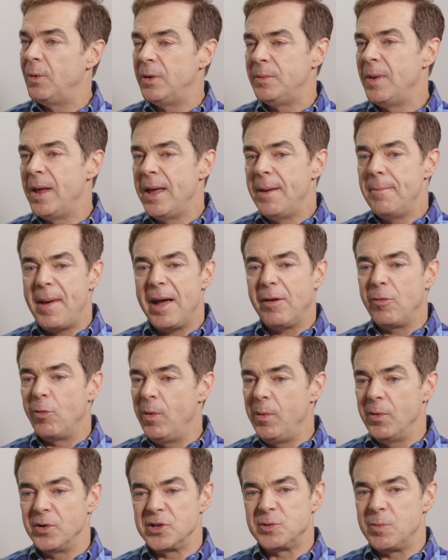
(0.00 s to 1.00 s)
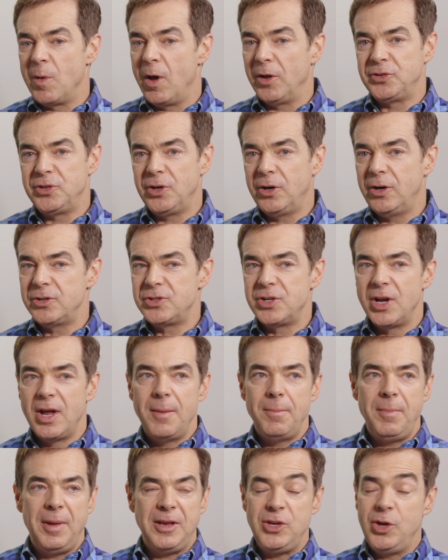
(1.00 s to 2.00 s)
And back when we were a small church,
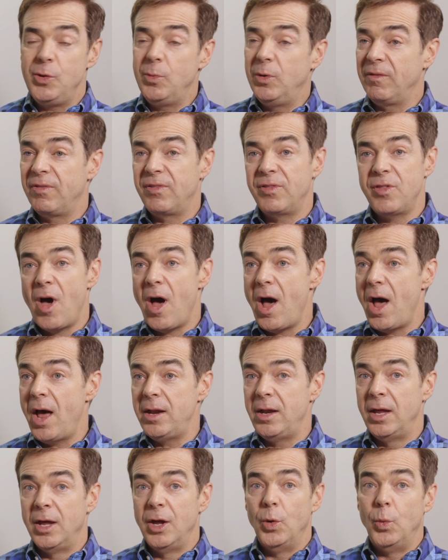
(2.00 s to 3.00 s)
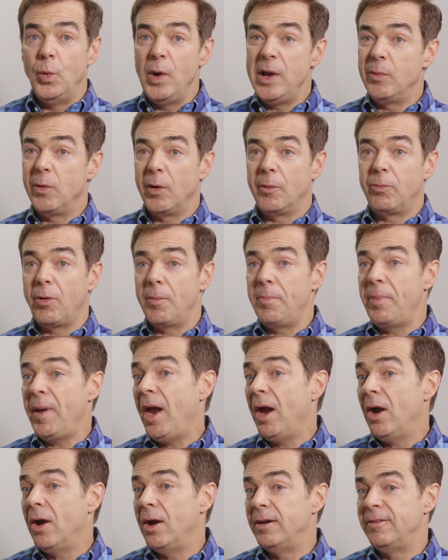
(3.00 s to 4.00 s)
man, you would have thought we were
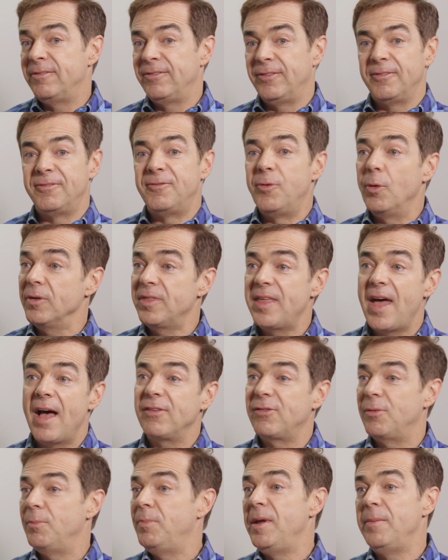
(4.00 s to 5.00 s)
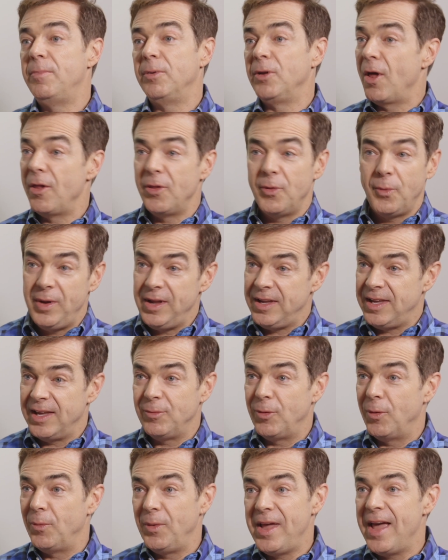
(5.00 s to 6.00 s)
preparing for 4,000 people on the
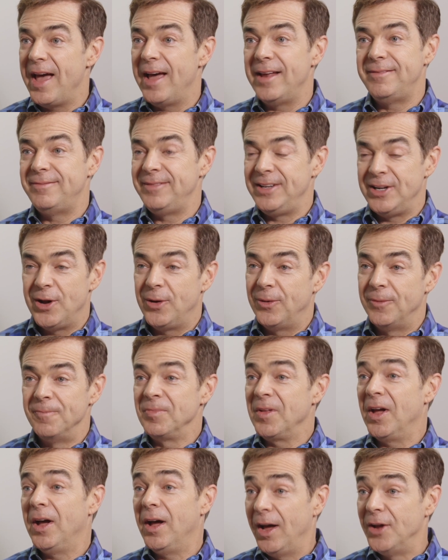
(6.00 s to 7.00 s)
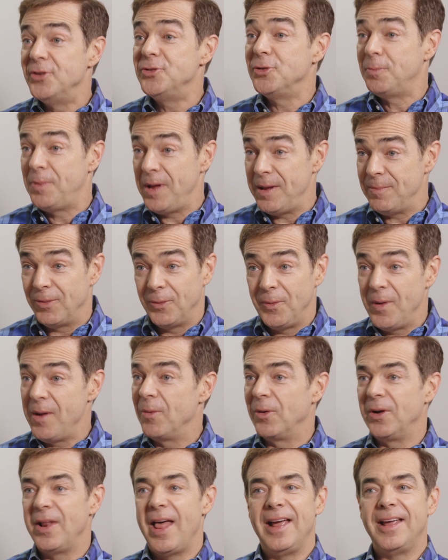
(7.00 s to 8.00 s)
weekend when we had, 100 people.
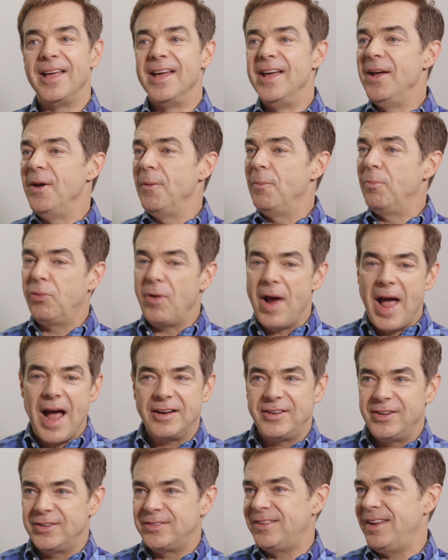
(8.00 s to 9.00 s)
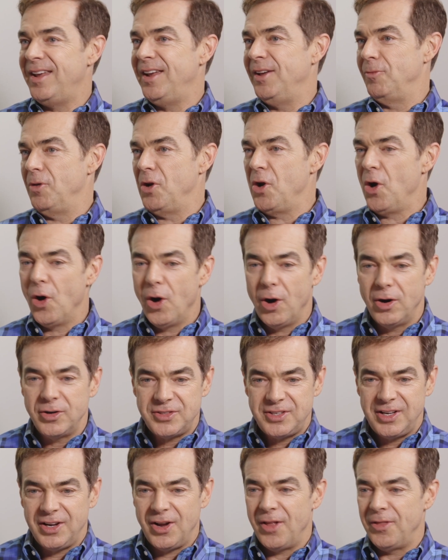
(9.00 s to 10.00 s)
We were like practicing and
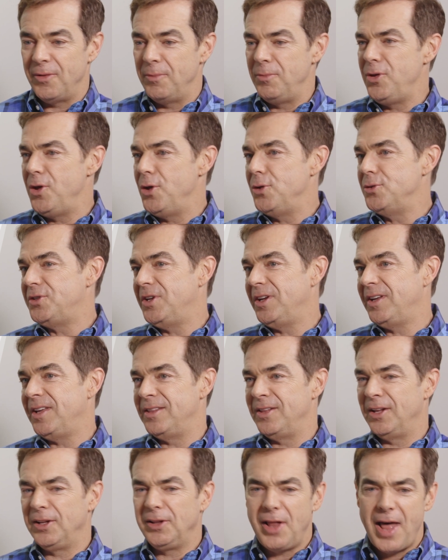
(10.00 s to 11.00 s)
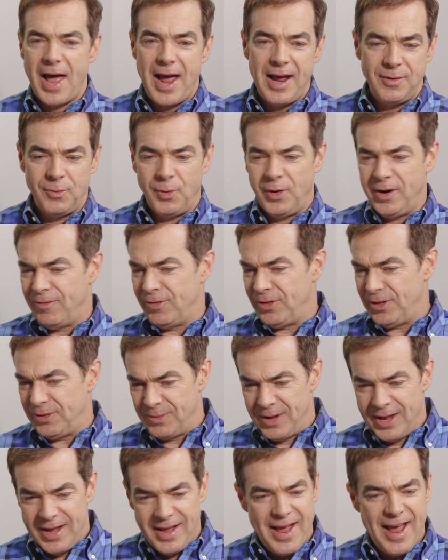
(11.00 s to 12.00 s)
rehearsing all the music and the light,
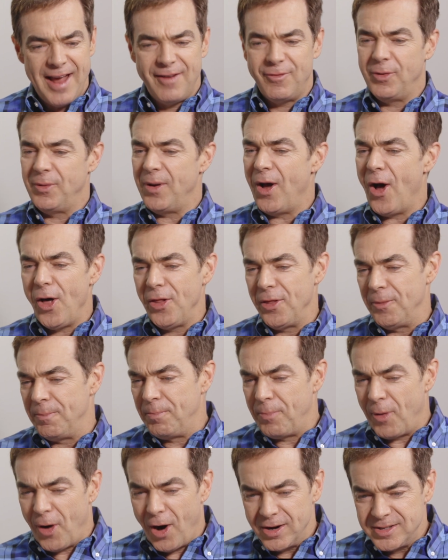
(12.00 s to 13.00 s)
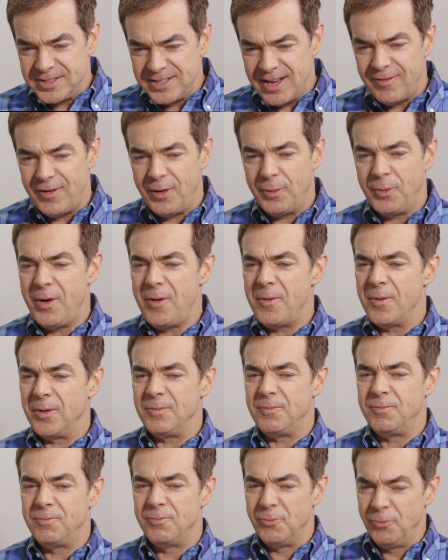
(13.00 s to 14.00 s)
all the parts of it. We
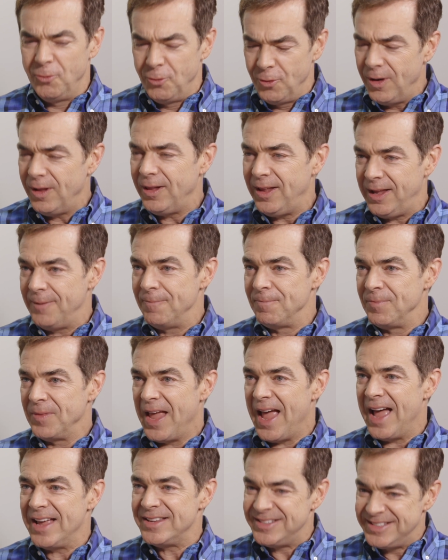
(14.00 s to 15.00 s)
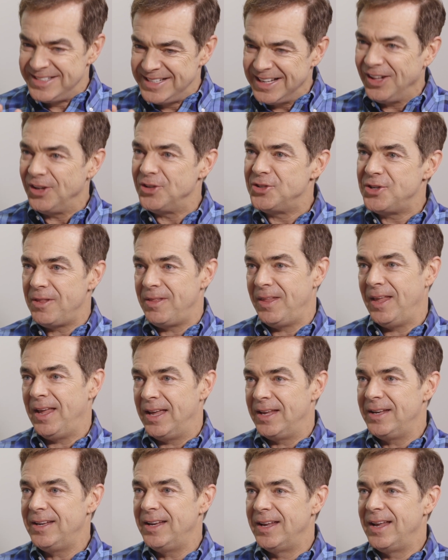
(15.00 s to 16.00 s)
were really as diligent
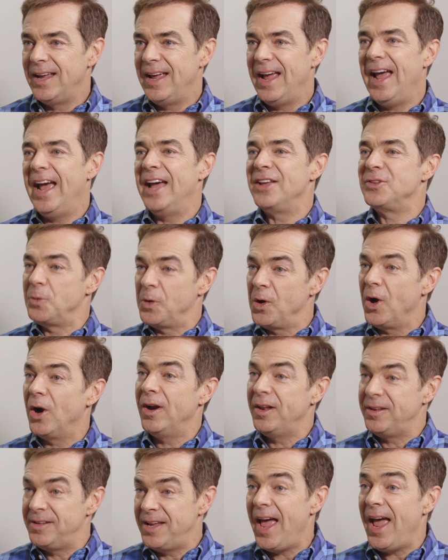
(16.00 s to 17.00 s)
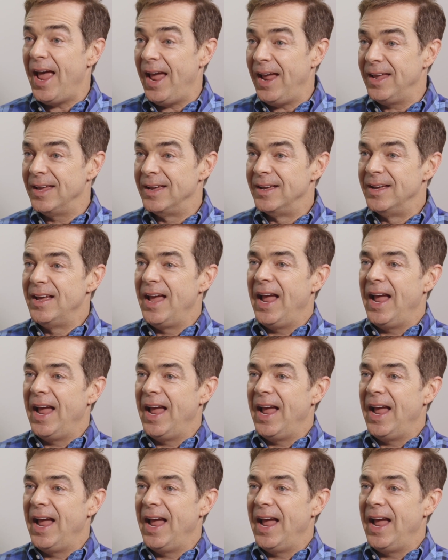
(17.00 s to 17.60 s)
then as we are today.